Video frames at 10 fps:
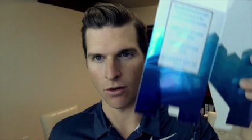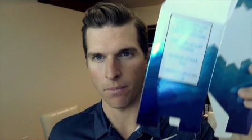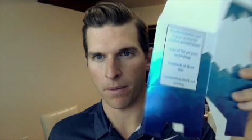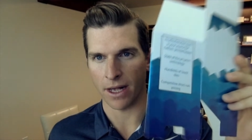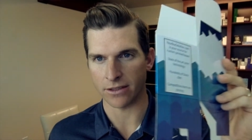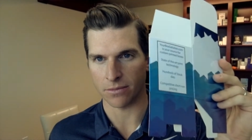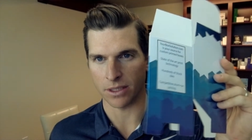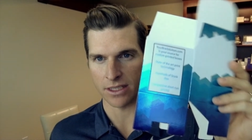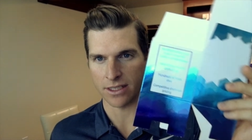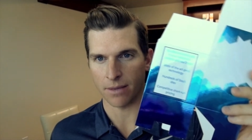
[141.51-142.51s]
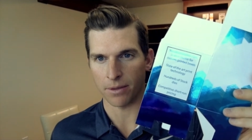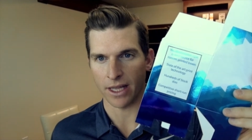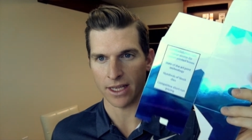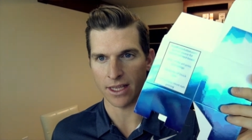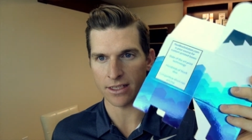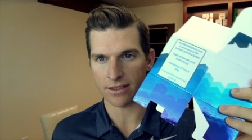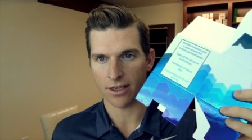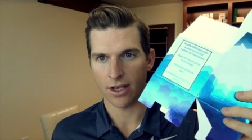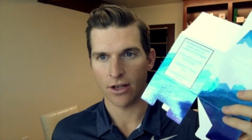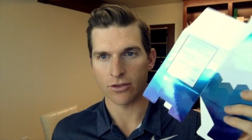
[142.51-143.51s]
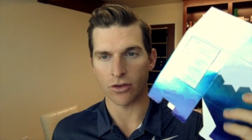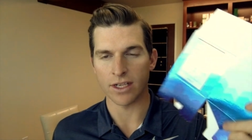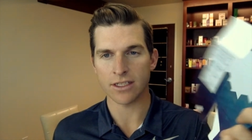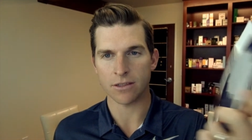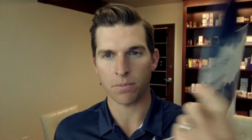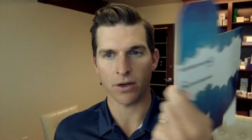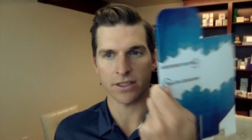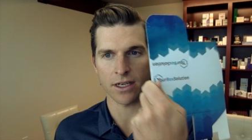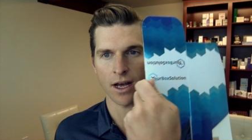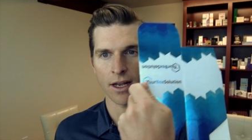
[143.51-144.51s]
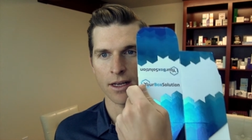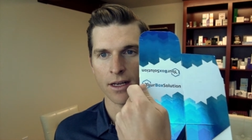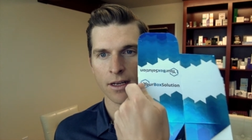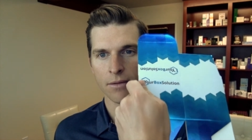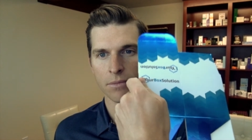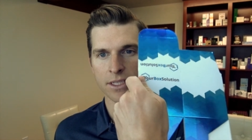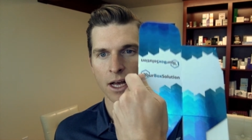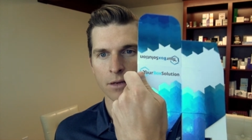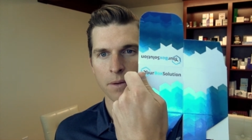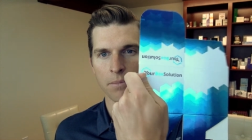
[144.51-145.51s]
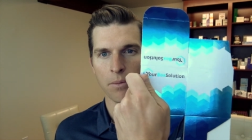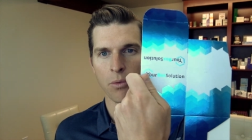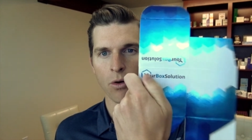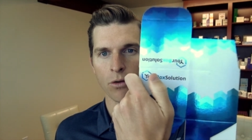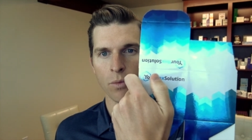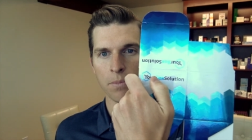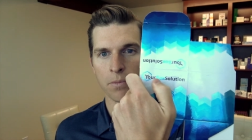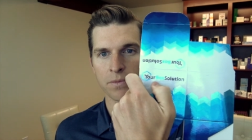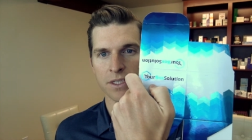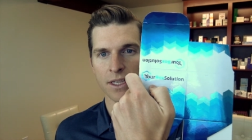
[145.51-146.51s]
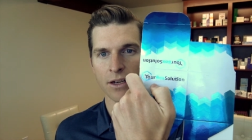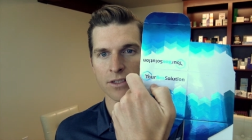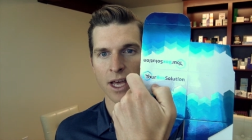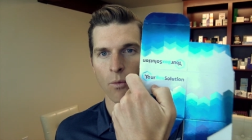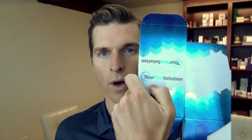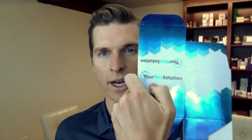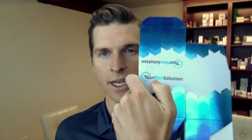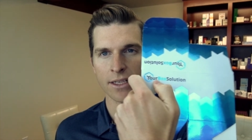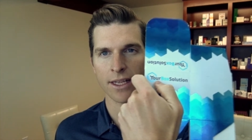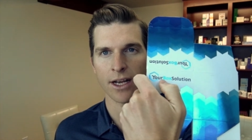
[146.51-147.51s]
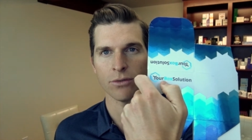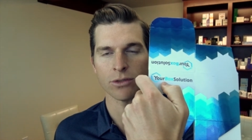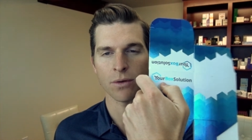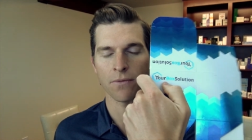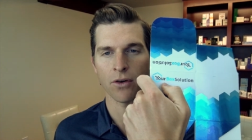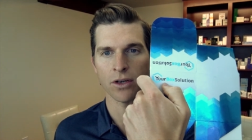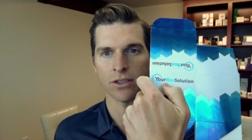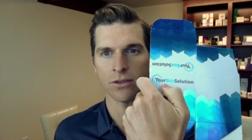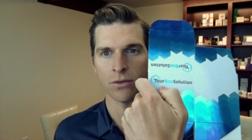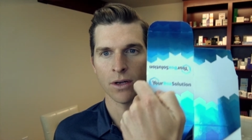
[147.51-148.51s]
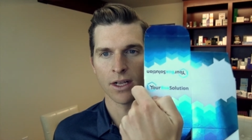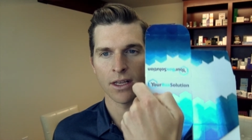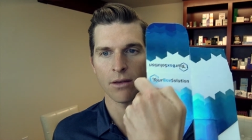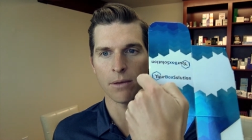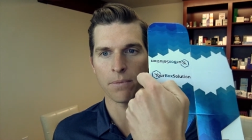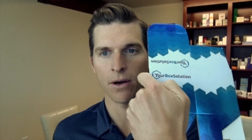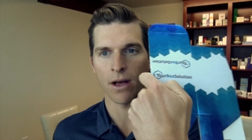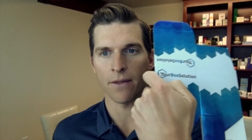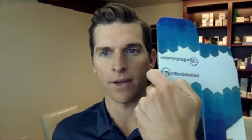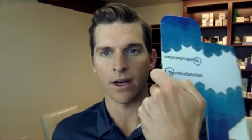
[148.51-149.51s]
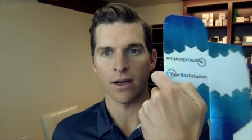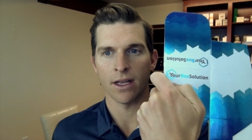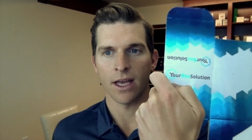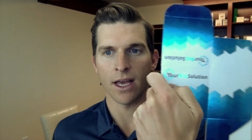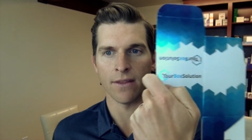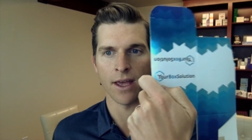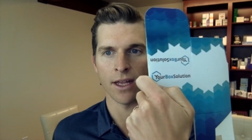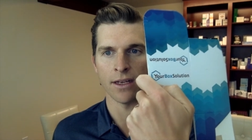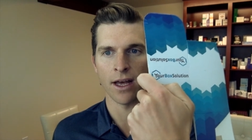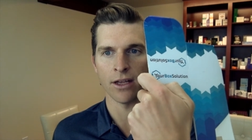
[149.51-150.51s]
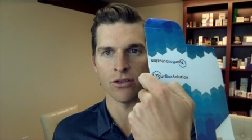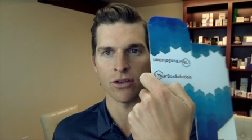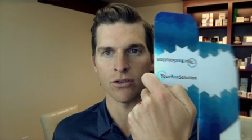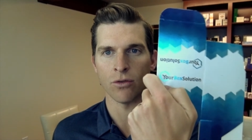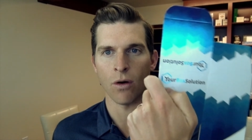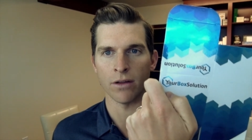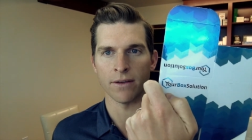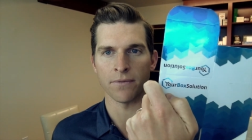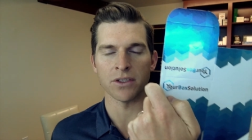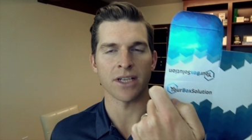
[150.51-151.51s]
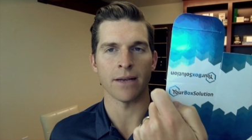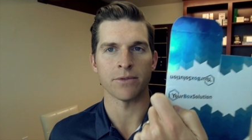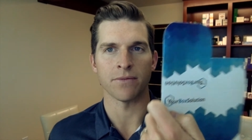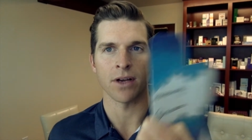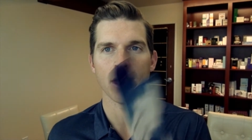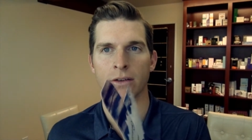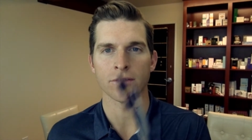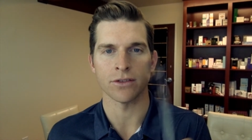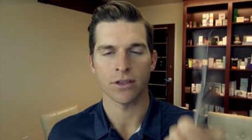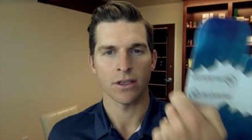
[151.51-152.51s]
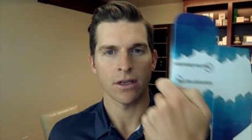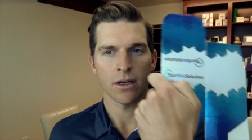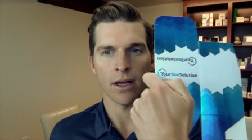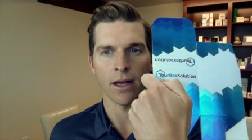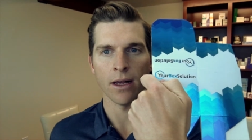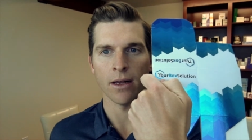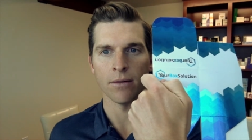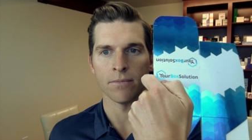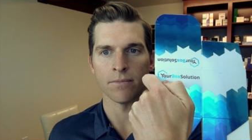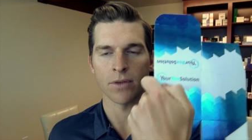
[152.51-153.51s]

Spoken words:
possibly a sample like this. So this is printed on a metallic paperboard. We see there's that white ink that I was referring to that we print on there. And then you could do all different types of colors of